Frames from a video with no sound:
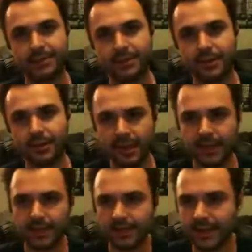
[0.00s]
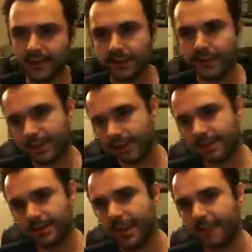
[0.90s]
So let's have a look at
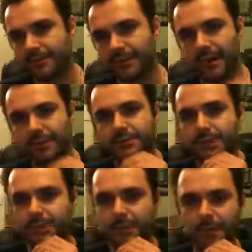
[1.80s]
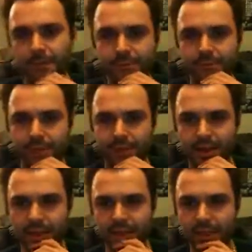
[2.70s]
this and kind of juxtapose it with
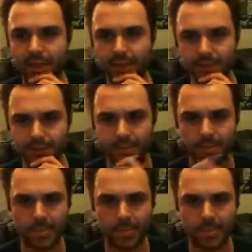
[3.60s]
Adam's.